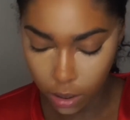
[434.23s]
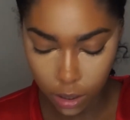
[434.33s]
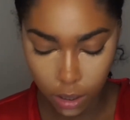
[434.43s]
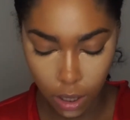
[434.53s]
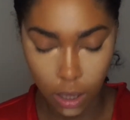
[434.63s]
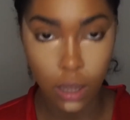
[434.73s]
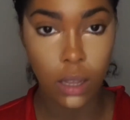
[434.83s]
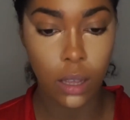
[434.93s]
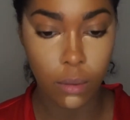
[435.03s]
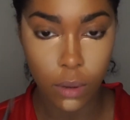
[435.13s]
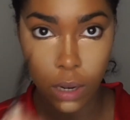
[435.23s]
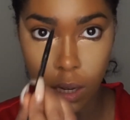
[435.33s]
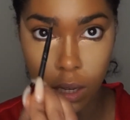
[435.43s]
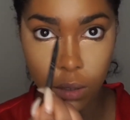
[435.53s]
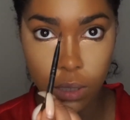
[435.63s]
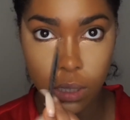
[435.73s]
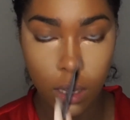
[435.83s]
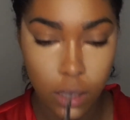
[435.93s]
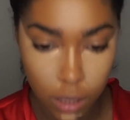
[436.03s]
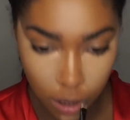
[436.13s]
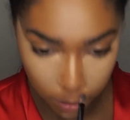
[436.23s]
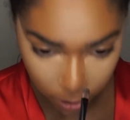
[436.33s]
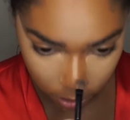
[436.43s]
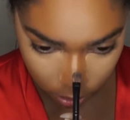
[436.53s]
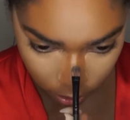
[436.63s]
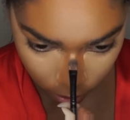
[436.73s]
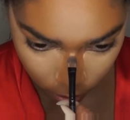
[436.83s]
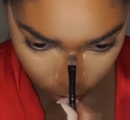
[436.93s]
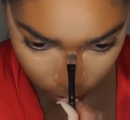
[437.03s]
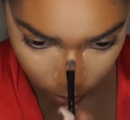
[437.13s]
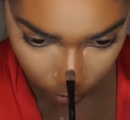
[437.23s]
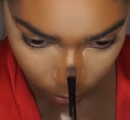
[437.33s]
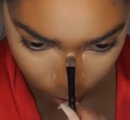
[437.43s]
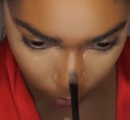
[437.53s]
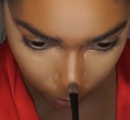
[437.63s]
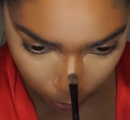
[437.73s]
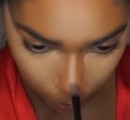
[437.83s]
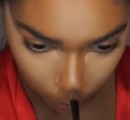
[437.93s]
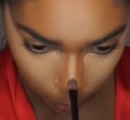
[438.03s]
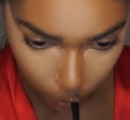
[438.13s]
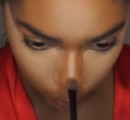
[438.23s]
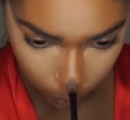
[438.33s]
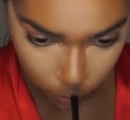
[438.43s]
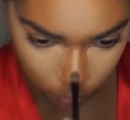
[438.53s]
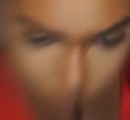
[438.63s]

Okay, I'm gonna use this concealer brush and get my nose.